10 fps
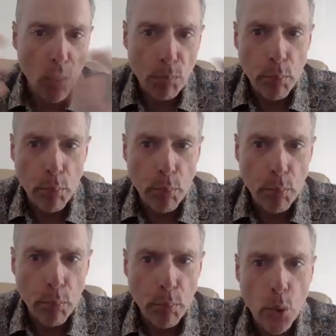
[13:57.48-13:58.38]
and
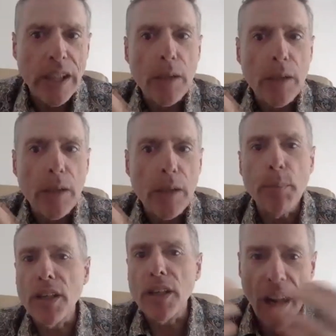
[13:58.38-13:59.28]
scaling
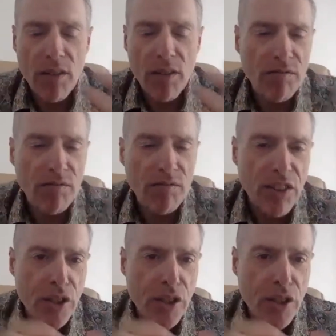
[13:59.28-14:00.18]
the ability of,
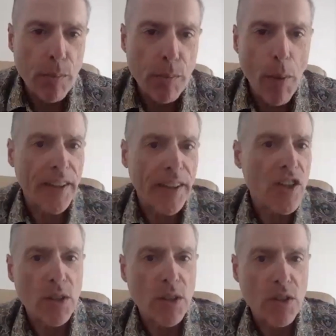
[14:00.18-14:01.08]

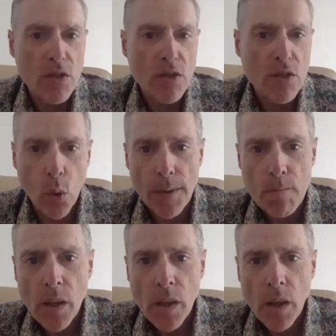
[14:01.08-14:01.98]
bookkeeping, inventory
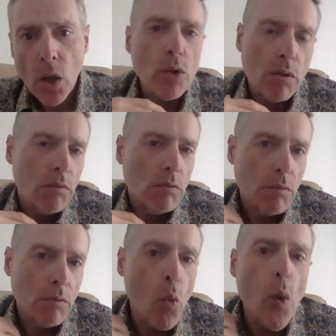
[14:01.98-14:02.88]
management, and so
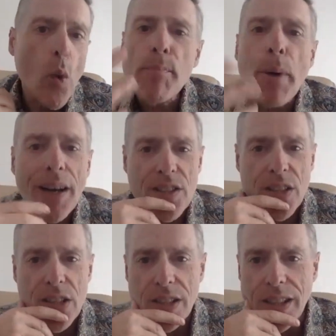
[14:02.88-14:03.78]
forth.
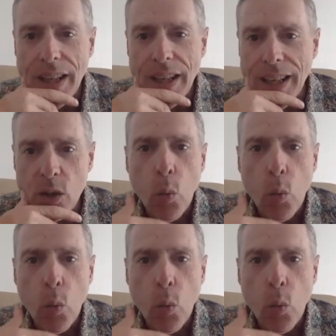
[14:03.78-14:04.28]
So if we look